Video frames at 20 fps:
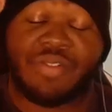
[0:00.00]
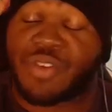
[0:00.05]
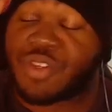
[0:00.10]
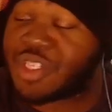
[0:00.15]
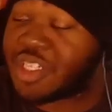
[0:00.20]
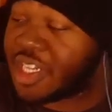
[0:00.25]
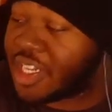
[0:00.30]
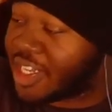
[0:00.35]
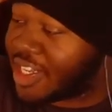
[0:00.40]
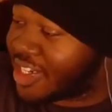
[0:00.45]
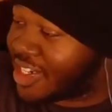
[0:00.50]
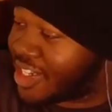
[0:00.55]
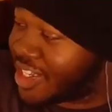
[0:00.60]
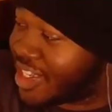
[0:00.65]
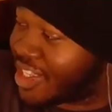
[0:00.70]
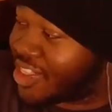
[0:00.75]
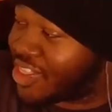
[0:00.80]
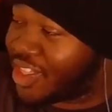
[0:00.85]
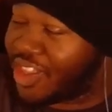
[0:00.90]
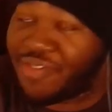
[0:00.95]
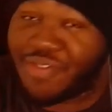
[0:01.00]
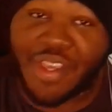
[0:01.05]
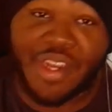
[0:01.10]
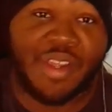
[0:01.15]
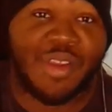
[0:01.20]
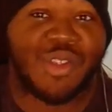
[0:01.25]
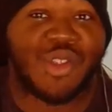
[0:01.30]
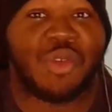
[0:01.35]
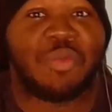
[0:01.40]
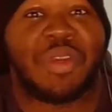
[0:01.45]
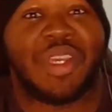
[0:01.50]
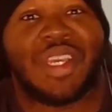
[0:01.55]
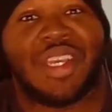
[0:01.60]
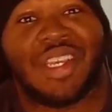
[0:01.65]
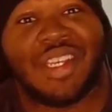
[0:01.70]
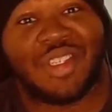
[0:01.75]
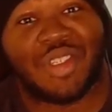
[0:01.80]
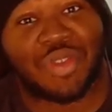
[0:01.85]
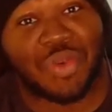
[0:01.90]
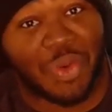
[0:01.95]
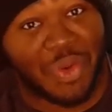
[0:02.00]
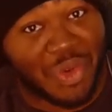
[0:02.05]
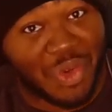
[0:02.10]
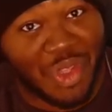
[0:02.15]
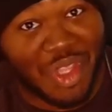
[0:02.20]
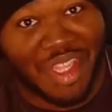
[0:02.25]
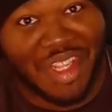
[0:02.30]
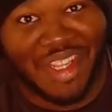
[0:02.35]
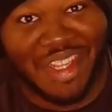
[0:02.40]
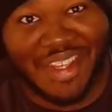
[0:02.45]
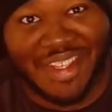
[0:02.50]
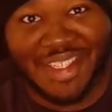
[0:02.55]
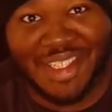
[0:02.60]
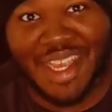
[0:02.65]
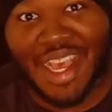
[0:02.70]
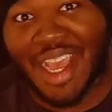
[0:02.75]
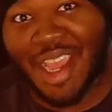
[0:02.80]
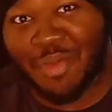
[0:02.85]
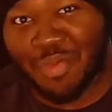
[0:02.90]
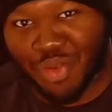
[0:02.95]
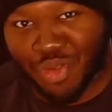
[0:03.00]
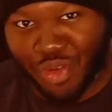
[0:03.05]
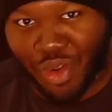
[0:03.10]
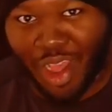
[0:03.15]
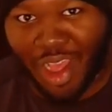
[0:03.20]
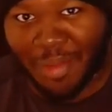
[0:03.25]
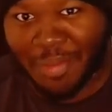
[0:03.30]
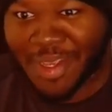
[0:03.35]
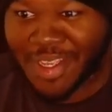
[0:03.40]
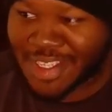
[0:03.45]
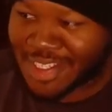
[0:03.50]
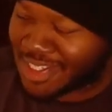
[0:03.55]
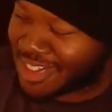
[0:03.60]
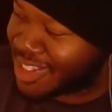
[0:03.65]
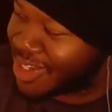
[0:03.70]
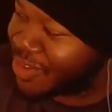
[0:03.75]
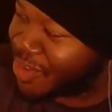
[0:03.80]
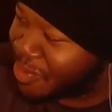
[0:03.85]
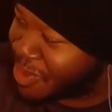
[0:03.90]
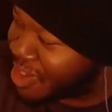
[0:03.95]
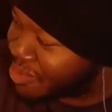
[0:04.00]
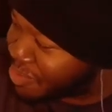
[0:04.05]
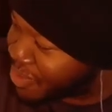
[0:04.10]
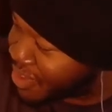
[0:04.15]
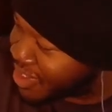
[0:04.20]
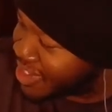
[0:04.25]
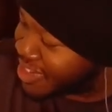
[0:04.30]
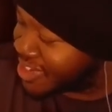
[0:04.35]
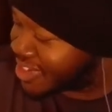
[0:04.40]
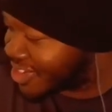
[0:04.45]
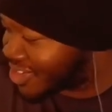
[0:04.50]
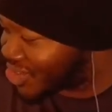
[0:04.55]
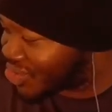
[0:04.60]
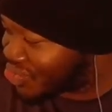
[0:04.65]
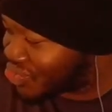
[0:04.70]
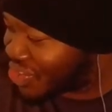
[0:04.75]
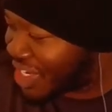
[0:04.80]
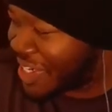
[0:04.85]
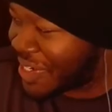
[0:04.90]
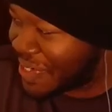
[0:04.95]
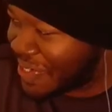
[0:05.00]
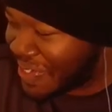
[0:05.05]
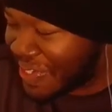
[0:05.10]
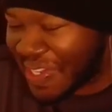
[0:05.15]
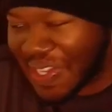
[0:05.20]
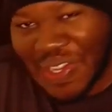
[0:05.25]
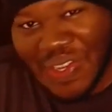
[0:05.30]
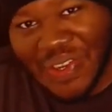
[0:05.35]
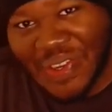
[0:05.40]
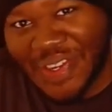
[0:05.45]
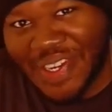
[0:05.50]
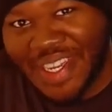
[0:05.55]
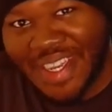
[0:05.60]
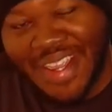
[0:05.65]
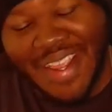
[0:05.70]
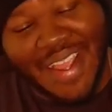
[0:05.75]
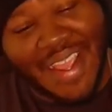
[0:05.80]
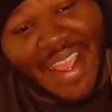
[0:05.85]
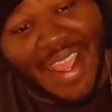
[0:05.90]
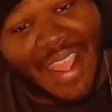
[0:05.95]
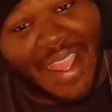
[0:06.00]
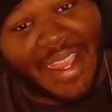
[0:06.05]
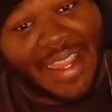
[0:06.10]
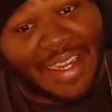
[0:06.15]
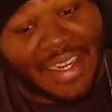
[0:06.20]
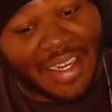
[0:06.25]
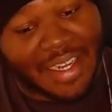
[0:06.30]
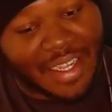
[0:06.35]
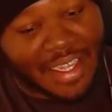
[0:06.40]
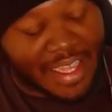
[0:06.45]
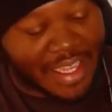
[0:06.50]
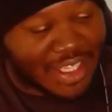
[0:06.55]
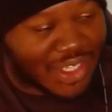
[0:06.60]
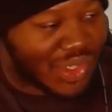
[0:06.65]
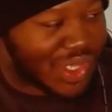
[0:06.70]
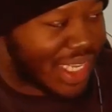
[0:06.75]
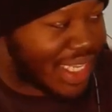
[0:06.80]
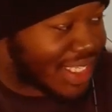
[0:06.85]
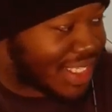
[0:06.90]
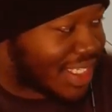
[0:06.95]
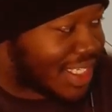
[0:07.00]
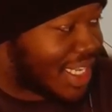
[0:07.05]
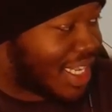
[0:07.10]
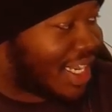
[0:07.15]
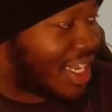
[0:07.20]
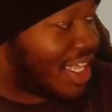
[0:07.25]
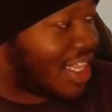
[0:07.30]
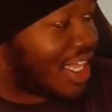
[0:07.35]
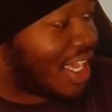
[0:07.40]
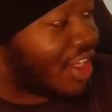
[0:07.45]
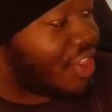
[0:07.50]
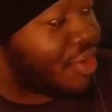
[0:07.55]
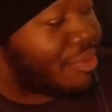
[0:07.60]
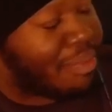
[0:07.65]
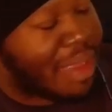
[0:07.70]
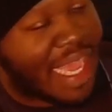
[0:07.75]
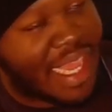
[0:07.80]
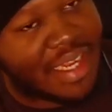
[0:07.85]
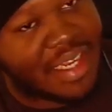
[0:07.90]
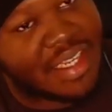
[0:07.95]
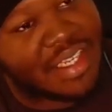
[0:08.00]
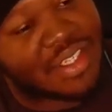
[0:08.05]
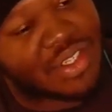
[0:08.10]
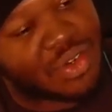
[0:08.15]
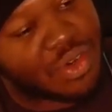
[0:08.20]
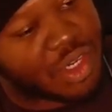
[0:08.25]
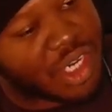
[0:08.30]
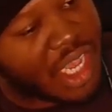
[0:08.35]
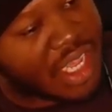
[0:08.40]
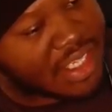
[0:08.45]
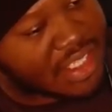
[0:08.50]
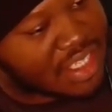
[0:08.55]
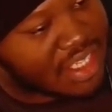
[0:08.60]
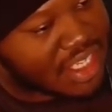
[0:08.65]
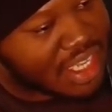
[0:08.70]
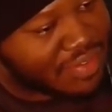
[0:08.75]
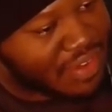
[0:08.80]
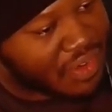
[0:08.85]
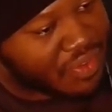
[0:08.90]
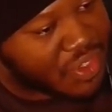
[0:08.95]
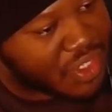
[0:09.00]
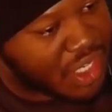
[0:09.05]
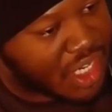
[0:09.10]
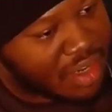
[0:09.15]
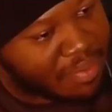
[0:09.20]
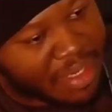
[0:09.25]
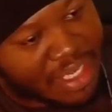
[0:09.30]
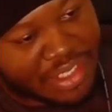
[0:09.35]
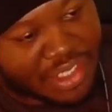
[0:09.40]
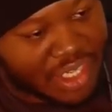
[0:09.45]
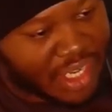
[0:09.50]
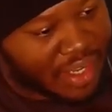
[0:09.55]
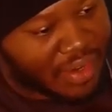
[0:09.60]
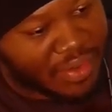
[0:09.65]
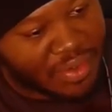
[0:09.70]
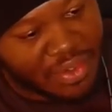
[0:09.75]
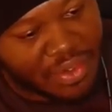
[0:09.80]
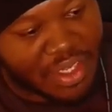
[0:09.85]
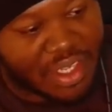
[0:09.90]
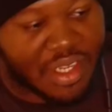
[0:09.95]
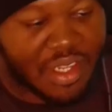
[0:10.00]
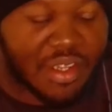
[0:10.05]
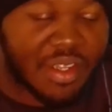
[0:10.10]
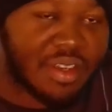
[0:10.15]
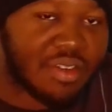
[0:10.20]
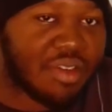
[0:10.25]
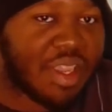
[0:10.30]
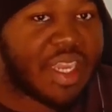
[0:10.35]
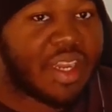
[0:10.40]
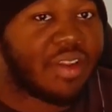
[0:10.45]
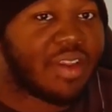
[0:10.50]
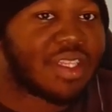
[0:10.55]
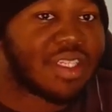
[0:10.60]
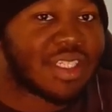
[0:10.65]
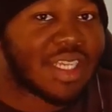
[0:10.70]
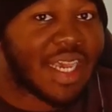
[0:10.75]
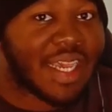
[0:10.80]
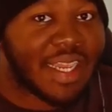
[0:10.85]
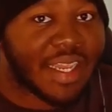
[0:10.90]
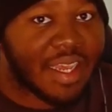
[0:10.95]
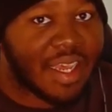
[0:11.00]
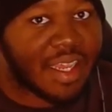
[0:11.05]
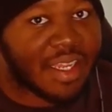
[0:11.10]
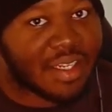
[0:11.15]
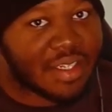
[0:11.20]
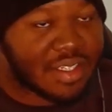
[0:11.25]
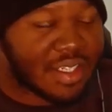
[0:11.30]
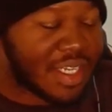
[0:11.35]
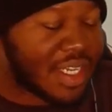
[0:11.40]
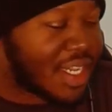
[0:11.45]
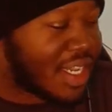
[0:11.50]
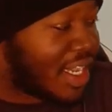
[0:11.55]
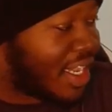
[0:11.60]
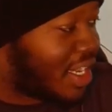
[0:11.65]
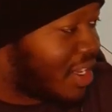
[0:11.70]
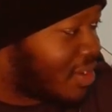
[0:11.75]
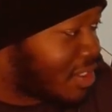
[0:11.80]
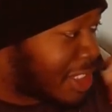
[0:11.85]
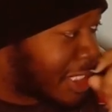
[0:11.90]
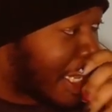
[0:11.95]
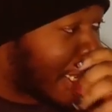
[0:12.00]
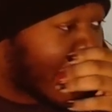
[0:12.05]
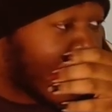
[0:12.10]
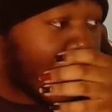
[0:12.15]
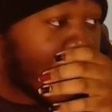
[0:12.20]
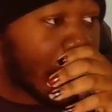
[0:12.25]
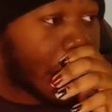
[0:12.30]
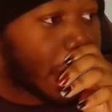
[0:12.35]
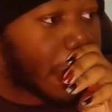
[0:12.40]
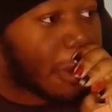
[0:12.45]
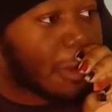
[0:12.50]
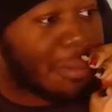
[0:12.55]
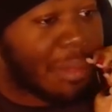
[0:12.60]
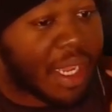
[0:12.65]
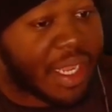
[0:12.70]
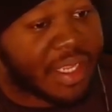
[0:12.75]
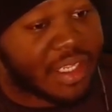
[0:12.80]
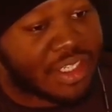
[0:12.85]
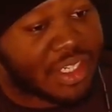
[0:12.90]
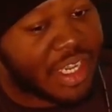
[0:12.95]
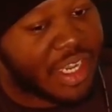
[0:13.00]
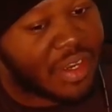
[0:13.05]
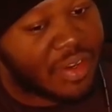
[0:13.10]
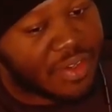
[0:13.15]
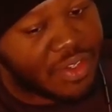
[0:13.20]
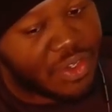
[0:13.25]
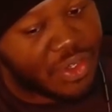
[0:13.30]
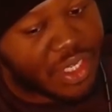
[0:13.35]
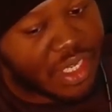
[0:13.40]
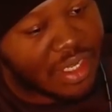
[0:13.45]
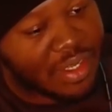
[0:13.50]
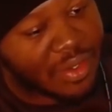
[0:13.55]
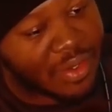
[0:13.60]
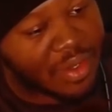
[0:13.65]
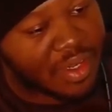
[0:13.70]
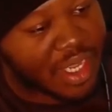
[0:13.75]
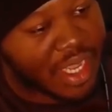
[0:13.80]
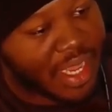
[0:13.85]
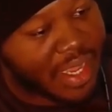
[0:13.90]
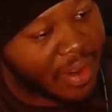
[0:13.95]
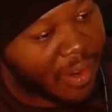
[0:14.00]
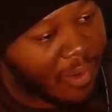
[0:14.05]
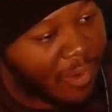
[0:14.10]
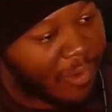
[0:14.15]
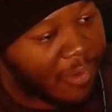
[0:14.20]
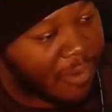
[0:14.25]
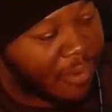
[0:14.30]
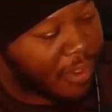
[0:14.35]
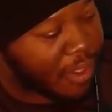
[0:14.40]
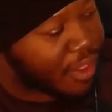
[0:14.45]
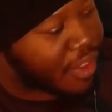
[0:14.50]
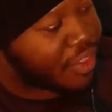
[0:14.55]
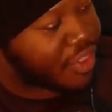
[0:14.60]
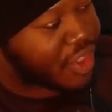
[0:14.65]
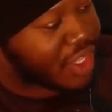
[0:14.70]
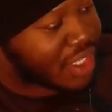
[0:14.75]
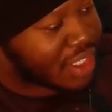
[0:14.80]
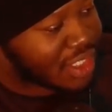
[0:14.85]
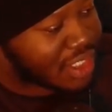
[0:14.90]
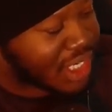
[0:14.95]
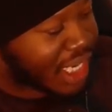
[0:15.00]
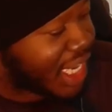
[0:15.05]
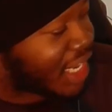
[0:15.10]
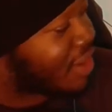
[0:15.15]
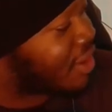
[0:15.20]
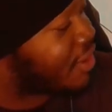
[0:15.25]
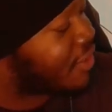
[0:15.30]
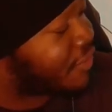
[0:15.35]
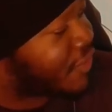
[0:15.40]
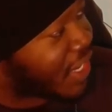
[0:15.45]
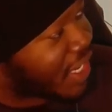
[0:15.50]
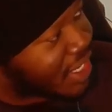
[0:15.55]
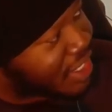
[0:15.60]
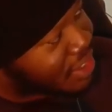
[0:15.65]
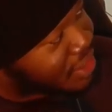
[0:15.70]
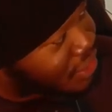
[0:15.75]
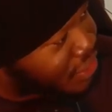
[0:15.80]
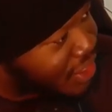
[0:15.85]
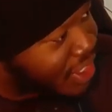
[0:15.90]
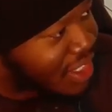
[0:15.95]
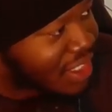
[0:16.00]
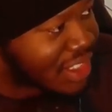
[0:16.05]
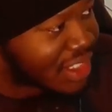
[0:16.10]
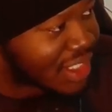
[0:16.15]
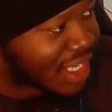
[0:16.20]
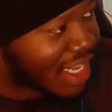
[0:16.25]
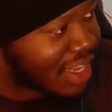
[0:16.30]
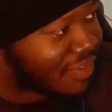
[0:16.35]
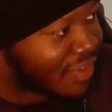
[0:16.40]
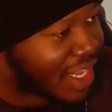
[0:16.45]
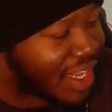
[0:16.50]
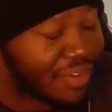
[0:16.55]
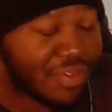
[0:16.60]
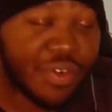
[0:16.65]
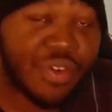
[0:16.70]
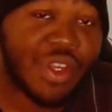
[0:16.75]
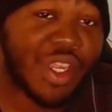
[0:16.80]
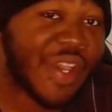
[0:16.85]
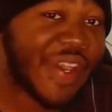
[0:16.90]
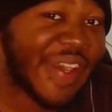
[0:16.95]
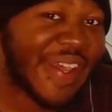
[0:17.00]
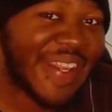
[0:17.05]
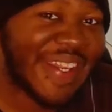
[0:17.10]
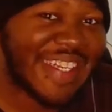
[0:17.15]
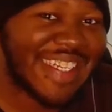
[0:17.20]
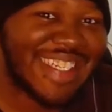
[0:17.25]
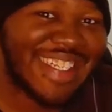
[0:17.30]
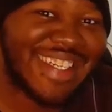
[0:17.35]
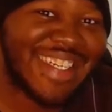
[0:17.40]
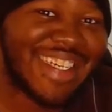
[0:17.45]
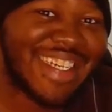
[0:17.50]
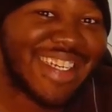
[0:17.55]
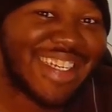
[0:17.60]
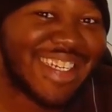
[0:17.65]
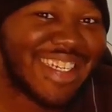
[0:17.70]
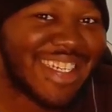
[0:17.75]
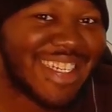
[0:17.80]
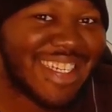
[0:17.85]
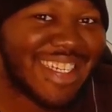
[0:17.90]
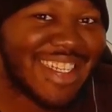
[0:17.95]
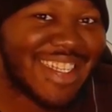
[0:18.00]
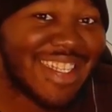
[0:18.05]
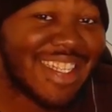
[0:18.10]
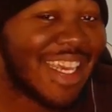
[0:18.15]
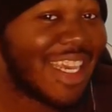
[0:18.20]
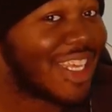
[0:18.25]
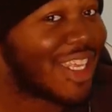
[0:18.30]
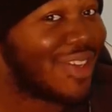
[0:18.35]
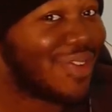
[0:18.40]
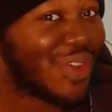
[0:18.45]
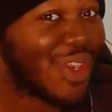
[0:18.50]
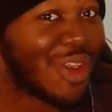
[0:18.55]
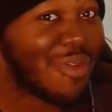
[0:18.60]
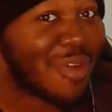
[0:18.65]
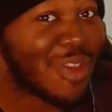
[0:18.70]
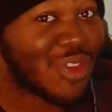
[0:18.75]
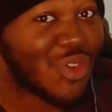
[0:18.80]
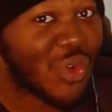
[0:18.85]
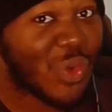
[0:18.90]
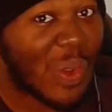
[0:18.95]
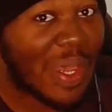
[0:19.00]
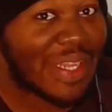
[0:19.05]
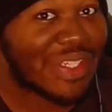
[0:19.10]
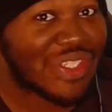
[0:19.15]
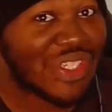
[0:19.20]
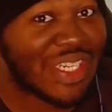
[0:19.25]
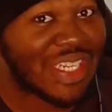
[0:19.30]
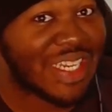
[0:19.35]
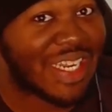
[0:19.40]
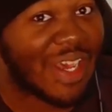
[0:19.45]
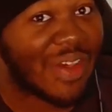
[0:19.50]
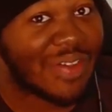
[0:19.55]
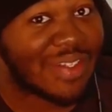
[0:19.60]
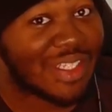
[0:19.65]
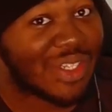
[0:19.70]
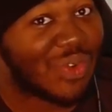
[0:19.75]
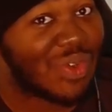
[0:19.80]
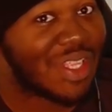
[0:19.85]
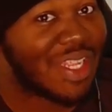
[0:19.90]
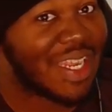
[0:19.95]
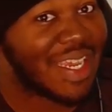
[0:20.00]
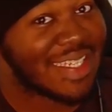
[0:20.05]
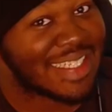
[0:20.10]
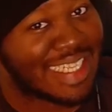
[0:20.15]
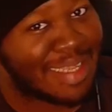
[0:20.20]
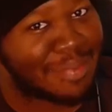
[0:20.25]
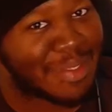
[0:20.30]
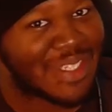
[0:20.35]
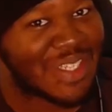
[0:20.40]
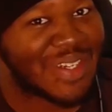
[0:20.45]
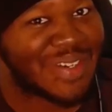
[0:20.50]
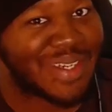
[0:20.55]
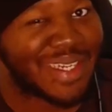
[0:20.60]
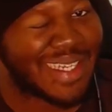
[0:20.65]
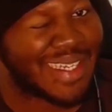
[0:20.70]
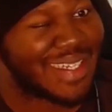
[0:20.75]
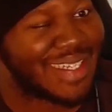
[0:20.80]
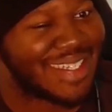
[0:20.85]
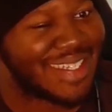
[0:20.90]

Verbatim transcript: ever done, the videos will be shorter than this, I promise. There will be a playlist right here. And in any case you would like to see any of the other madness or nonsense I've ever done on my channel, you can click right here on this icon and it'll take you to my channel. You can look at all the terrifying things I have ever done. Thank you very much for watching, and I will see you in the next episode.